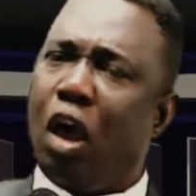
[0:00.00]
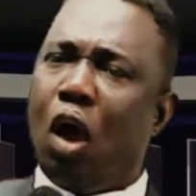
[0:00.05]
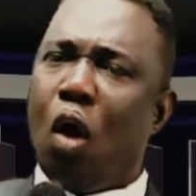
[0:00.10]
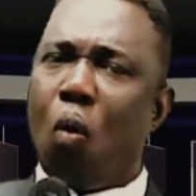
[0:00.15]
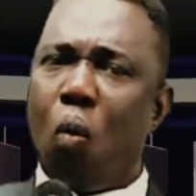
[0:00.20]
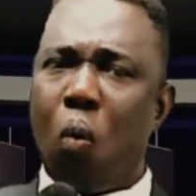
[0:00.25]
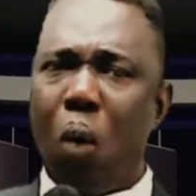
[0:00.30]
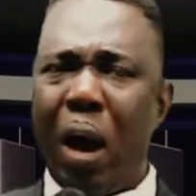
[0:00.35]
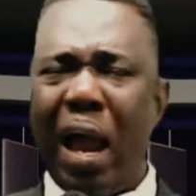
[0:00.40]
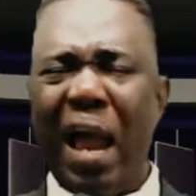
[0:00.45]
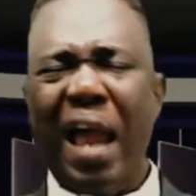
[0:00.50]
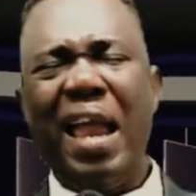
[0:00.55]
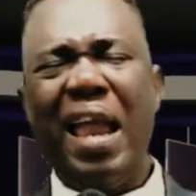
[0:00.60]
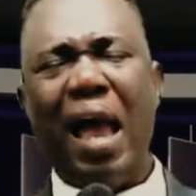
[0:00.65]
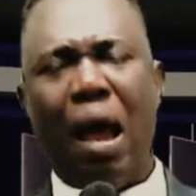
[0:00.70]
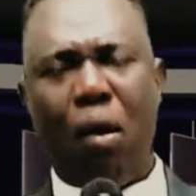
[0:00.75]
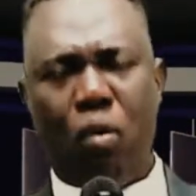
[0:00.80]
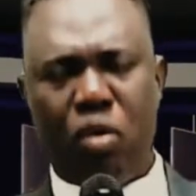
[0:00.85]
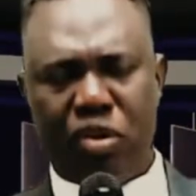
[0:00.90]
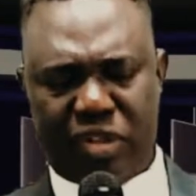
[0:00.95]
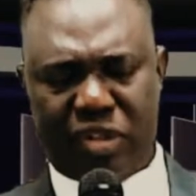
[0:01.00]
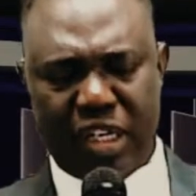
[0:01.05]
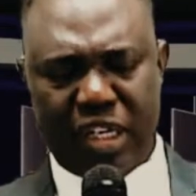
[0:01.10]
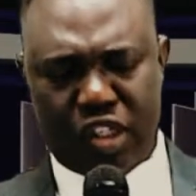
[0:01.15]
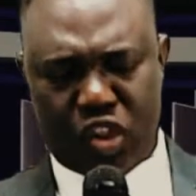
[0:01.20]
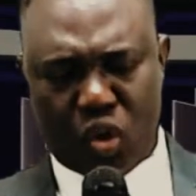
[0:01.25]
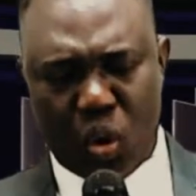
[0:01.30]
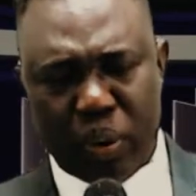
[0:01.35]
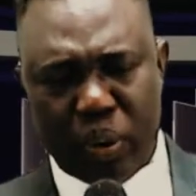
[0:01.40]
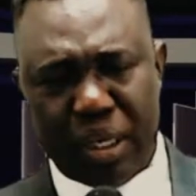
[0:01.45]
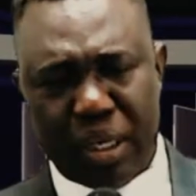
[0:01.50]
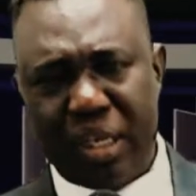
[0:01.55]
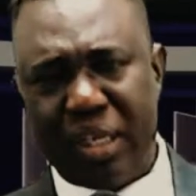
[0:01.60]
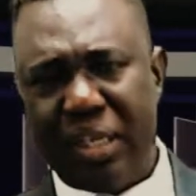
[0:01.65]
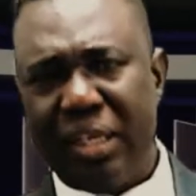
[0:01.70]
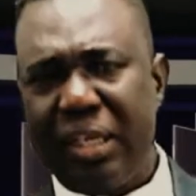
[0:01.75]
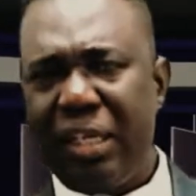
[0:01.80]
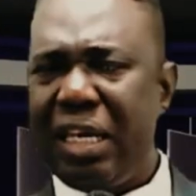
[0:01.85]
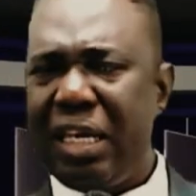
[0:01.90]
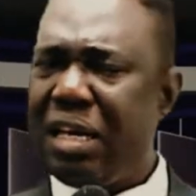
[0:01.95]
Why are we still
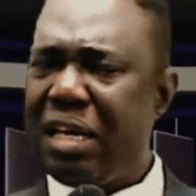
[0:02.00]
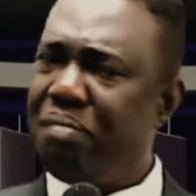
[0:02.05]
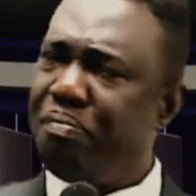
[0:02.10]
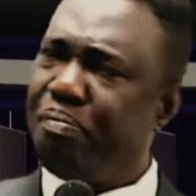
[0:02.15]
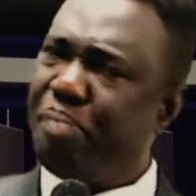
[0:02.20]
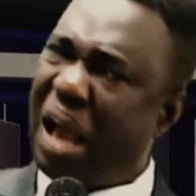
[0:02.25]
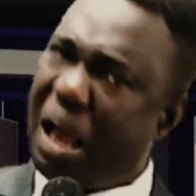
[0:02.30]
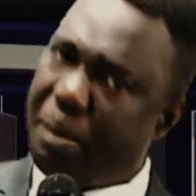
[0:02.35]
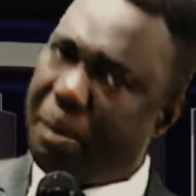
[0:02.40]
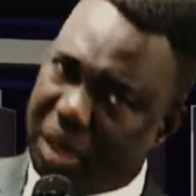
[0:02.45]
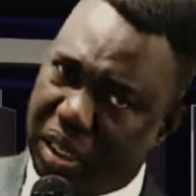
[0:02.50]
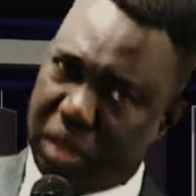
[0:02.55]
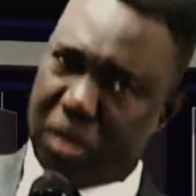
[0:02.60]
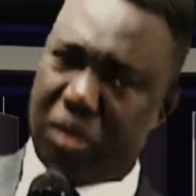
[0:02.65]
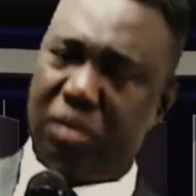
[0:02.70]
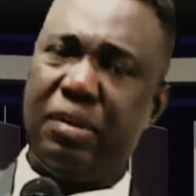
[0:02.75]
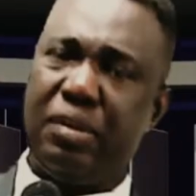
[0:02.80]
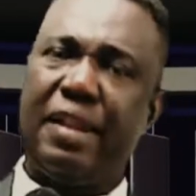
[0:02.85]
doing in Babylon?